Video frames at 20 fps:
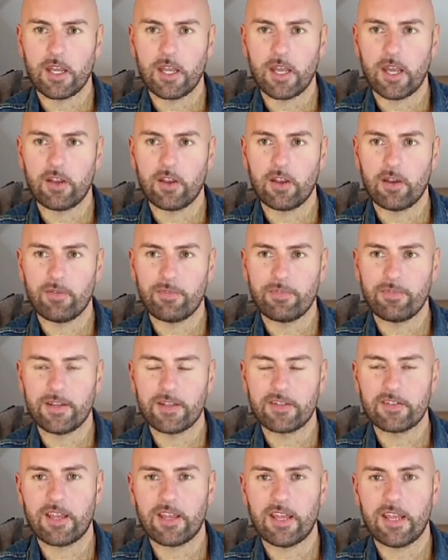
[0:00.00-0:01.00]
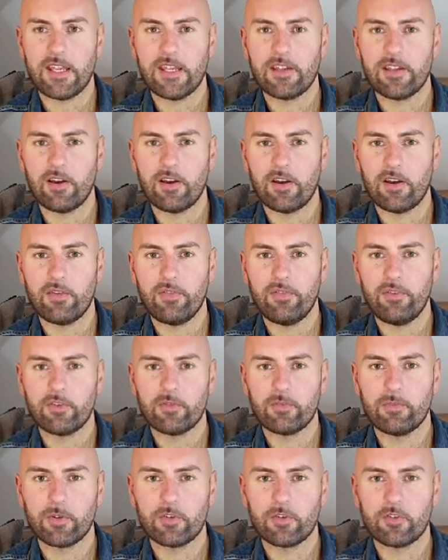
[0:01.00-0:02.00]
I don't think, take off
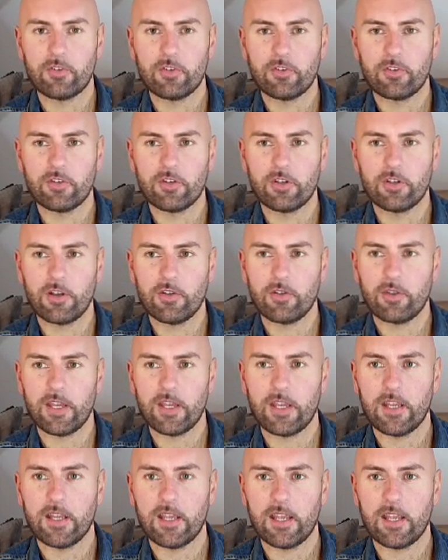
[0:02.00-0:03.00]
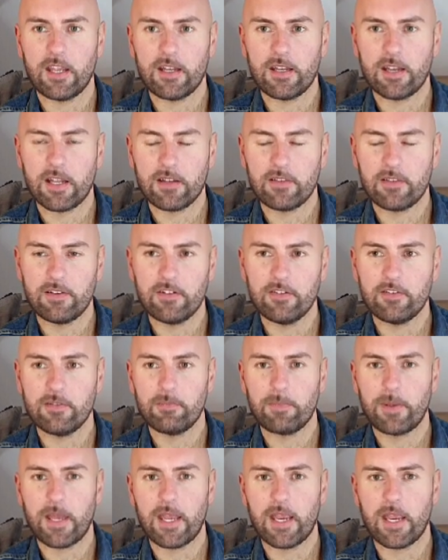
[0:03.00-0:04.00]
as much as they
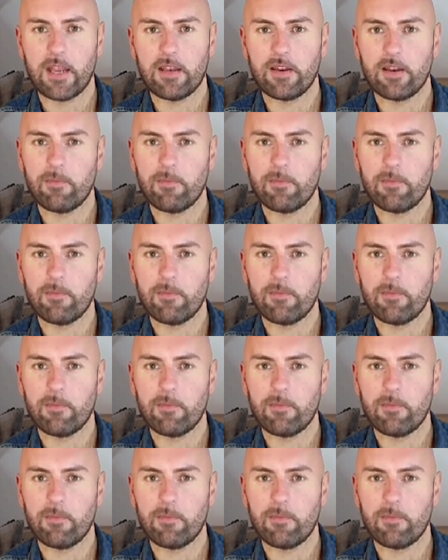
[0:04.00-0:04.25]
anticipated.